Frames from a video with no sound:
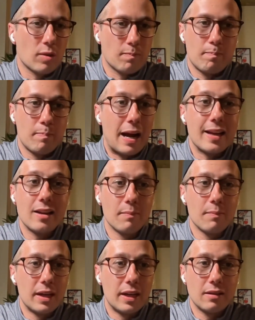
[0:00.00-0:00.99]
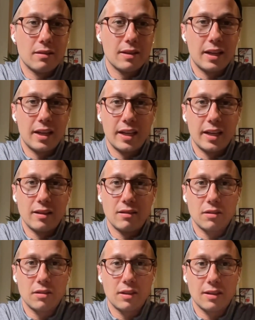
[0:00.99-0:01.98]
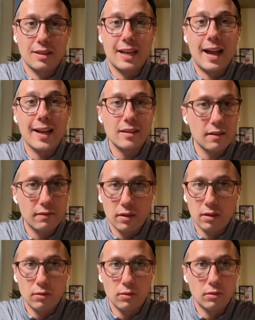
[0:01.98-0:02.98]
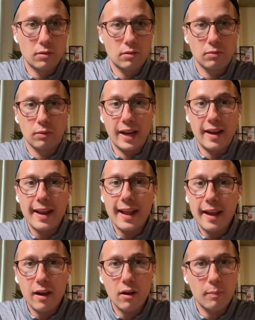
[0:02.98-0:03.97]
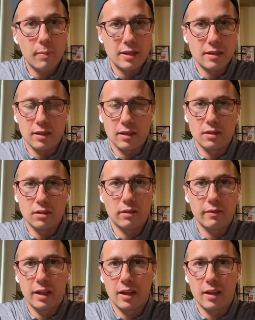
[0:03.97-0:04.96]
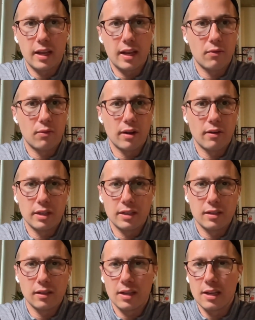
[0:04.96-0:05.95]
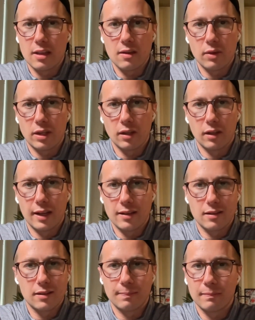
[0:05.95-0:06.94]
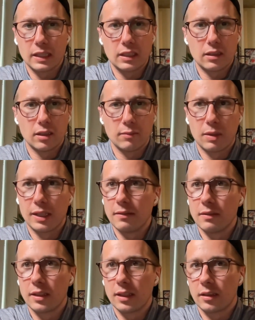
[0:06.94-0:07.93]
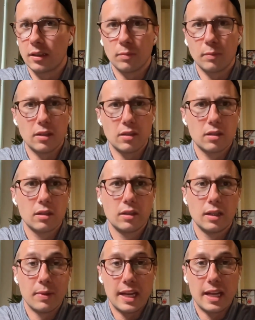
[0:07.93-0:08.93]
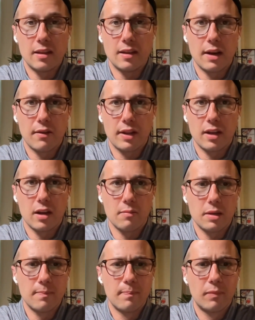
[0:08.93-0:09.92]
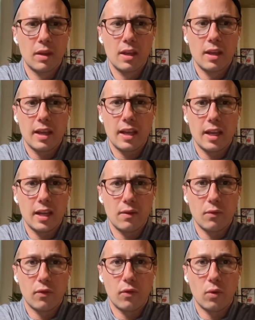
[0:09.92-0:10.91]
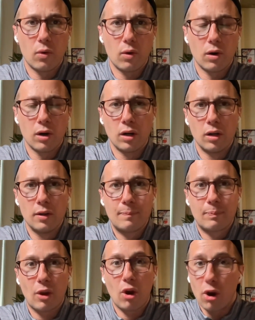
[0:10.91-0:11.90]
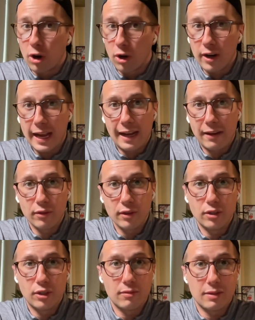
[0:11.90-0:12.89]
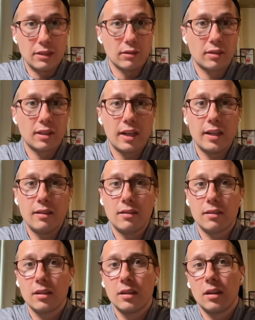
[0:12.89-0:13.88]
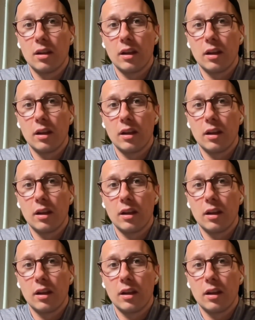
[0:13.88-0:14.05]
just buying committees and the size of those right now based on a survey that they had run recently, I think within the last, I don't know, probably 6-ish months, but in the down economy. And for our average deal size,